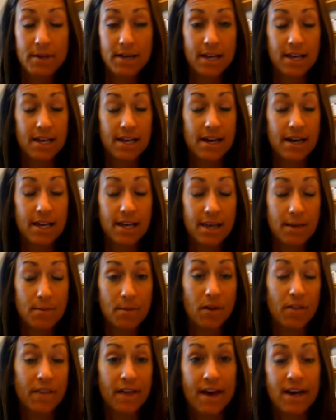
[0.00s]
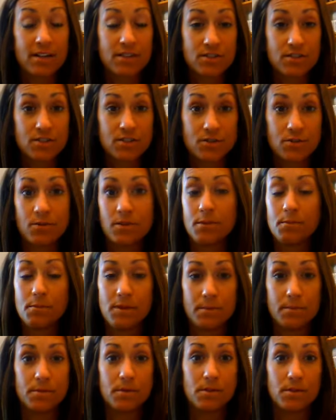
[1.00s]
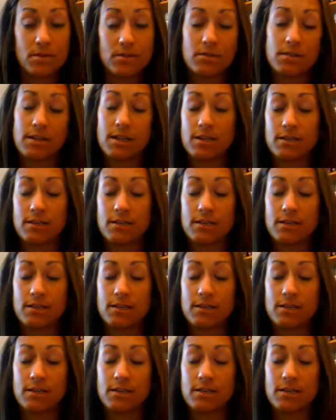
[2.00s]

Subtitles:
and I emailed that to the people